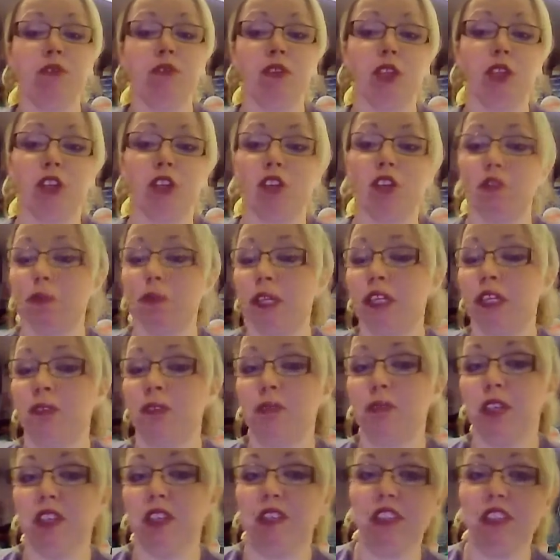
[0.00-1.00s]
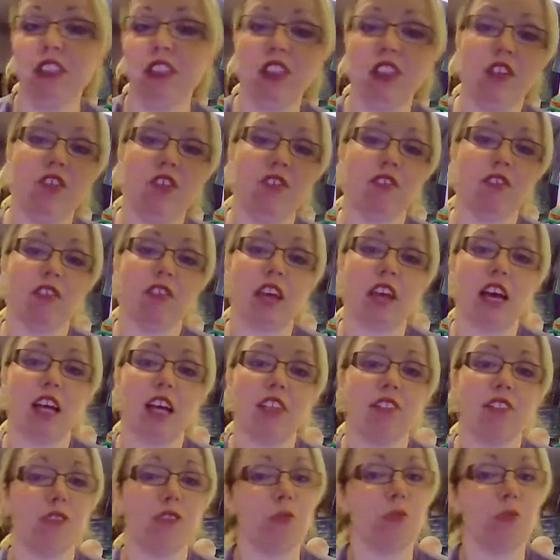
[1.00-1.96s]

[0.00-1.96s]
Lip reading: from the cosplay community knows that